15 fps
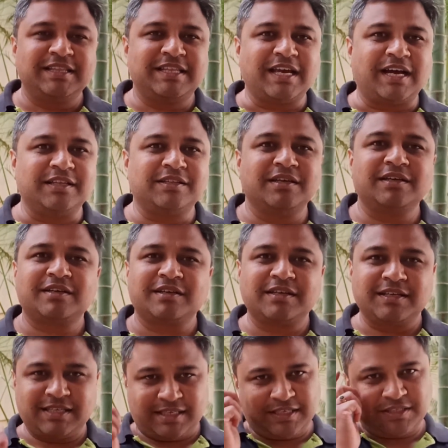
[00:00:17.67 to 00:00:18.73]
the other
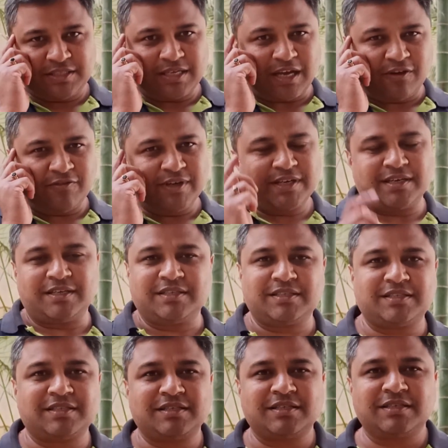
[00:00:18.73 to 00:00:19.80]
is the
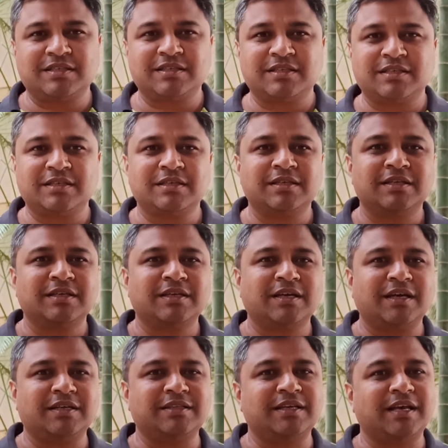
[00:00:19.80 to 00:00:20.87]
awareness,
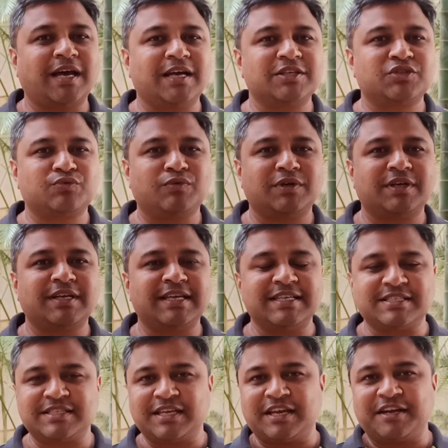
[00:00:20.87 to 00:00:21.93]
and the last one
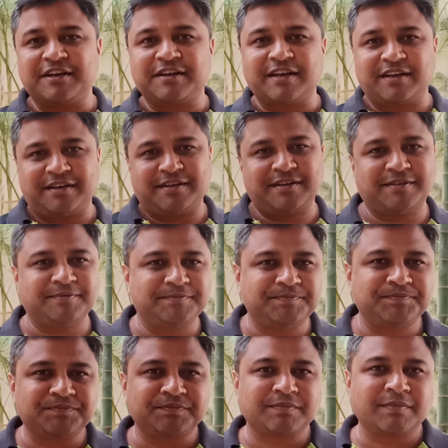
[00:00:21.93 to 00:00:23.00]
is the intent.
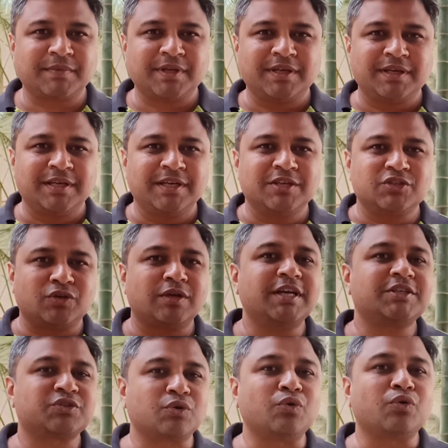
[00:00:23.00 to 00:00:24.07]
So,
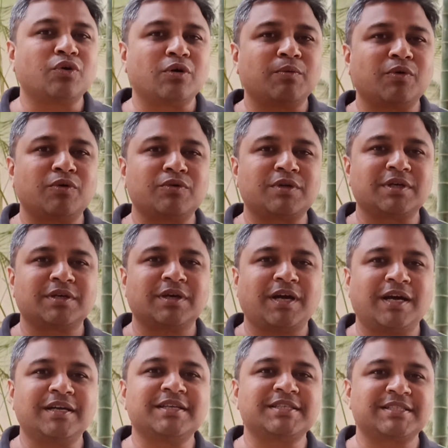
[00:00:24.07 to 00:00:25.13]
let's go about
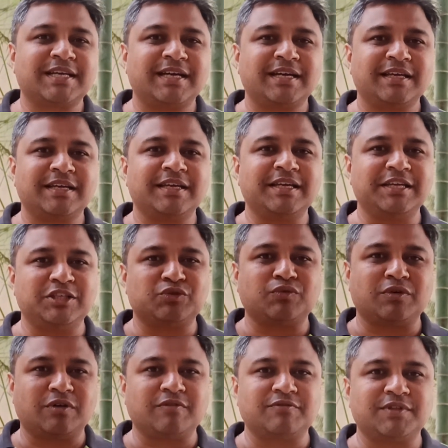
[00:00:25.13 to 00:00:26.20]
understanding each
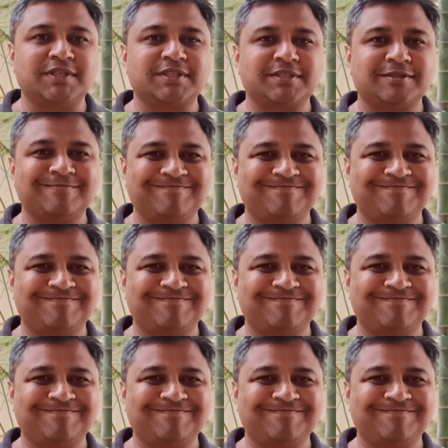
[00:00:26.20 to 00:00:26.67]
one of these.